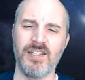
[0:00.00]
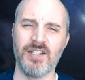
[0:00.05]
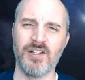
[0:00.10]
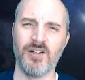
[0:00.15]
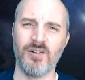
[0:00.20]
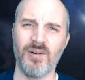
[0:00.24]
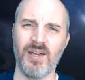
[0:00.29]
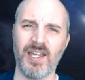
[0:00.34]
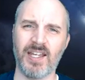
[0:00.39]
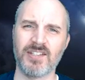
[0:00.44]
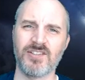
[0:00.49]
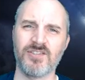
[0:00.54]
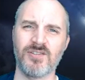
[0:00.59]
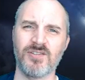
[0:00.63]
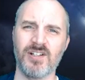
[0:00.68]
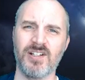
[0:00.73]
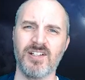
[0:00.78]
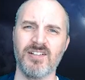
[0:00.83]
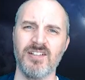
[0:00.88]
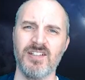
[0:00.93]

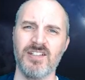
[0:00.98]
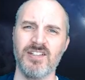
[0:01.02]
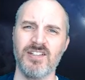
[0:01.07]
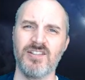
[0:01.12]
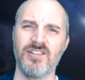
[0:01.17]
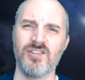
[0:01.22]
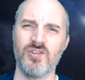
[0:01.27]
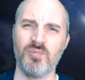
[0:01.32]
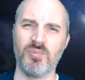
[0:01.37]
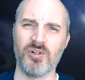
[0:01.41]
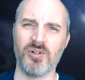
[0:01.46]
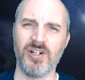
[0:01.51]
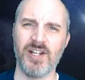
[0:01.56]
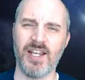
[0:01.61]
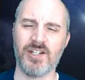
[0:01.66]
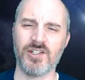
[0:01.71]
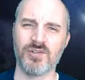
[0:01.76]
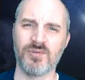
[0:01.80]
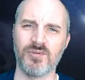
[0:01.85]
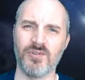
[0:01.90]
extra
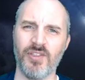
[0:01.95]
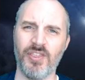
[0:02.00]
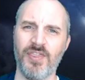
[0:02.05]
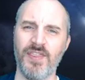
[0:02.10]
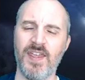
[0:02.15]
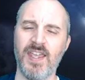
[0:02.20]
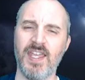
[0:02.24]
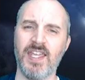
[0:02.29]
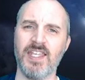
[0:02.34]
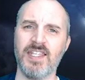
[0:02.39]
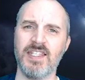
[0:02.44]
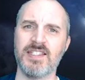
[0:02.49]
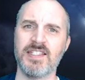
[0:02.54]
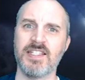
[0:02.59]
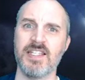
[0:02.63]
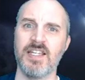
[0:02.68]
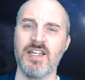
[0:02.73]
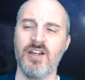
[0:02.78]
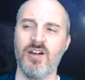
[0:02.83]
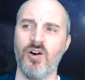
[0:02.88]
supernatural
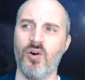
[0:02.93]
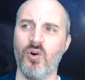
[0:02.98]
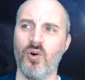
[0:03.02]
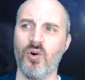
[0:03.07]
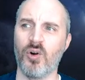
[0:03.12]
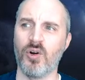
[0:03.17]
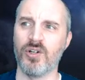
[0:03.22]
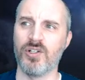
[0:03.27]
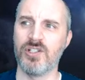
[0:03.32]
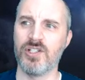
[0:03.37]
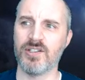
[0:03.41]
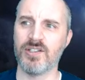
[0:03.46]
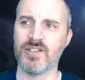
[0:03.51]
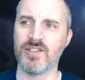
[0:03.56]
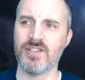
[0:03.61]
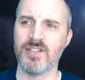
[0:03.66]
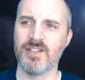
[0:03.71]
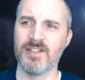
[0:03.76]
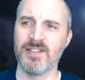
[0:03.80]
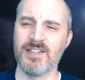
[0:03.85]
things, or
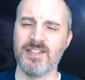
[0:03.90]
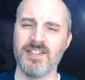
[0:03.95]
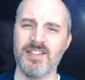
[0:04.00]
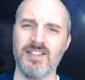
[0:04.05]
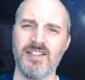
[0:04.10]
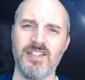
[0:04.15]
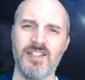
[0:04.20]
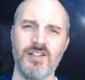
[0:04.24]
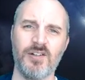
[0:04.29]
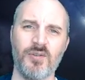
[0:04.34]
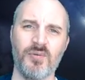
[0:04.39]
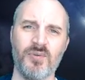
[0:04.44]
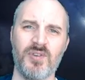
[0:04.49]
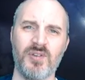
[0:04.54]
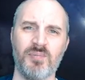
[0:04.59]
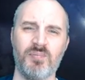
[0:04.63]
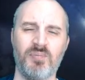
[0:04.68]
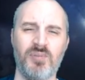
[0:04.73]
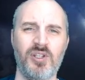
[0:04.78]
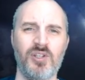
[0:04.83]
just,
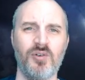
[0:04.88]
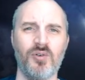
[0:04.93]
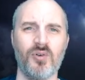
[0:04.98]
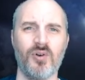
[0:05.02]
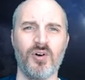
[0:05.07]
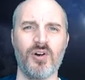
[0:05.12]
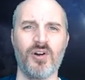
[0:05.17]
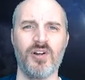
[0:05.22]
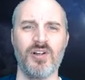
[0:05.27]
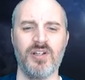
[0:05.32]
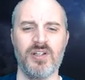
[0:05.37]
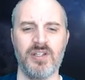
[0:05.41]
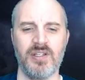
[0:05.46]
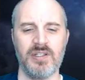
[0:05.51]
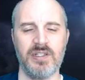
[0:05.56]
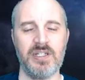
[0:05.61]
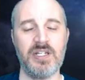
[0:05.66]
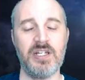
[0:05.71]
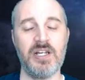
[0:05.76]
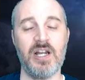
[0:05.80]
the pure
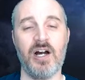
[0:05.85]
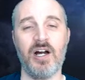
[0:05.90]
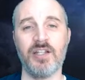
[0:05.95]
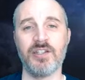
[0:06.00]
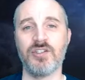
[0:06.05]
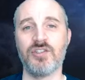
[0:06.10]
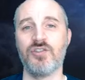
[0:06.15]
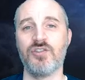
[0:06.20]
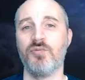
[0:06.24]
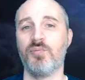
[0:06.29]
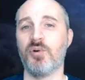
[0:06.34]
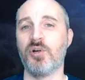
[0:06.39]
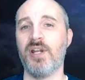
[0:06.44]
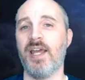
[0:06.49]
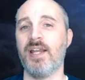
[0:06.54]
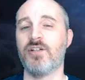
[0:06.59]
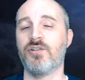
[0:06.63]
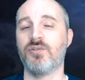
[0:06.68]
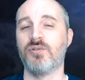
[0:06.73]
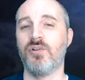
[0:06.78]

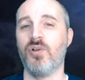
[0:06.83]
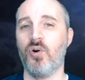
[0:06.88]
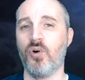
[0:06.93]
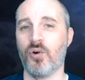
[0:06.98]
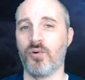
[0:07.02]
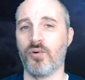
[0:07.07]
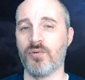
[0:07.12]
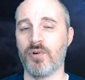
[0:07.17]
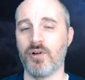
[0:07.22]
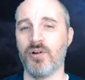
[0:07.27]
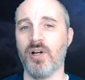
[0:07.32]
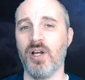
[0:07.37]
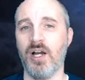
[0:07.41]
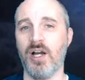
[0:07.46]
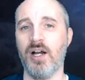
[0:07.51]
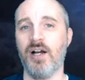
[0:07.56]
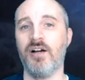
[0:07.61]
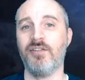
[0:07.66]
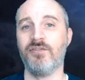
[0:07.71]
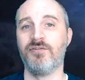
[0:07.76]
non-supernatural horror
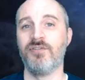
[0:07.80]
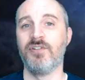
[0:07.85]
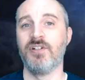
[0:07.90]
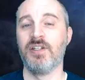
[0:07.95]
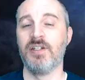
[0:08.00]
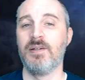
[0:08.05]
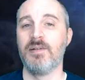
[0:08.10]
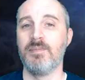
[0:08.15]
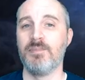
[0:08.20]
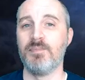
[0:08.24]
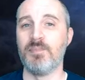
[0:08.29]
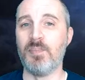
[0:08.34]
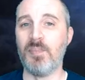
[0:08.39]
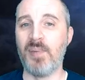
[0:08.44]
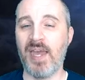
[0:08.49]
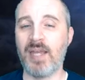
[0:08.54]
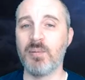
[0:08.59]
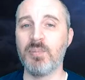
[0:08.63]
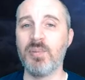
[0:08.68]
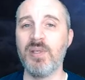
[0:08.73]
of
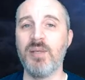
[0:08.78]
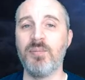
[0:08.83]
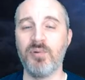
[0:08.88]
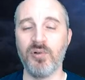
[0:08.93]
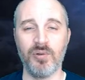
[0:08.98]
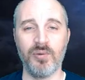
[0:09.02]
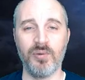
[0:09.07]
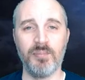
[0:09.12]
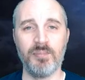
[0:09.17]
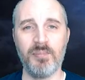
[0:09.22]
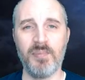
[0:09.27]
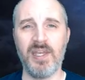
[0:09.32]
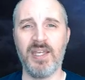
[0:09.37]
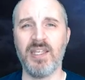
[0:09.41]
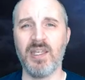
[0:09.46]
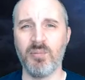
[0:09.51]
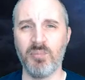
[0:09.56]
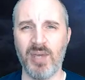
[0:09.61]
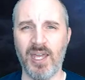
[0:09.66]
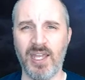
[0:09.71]
bad people
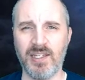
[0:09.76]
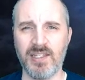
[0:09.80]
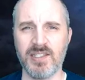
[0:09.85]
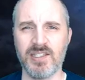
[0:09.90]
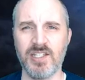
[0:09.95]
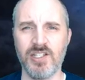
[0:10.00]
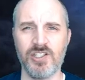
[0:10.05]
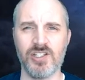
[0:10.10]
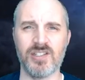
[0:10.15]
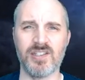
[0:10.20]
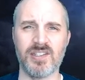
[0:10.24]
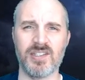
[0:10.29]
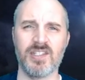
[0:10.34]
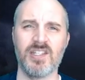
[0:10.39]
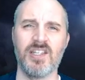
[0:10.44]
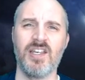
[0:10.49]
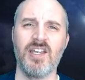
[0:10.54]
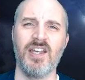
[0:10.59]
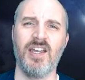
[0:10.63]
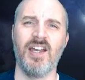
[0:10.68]
making bad decisions.
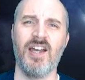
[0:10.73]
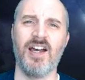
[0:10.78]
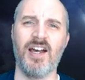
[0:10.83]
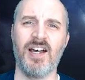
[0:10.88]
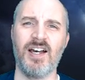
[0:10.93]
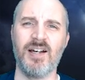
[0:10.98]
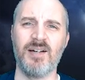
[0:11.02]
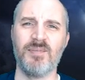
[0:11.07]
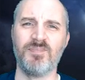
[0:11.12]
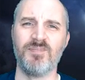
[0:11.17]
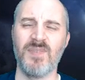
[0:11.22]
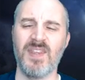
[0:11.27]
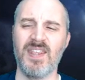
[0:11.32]
Um,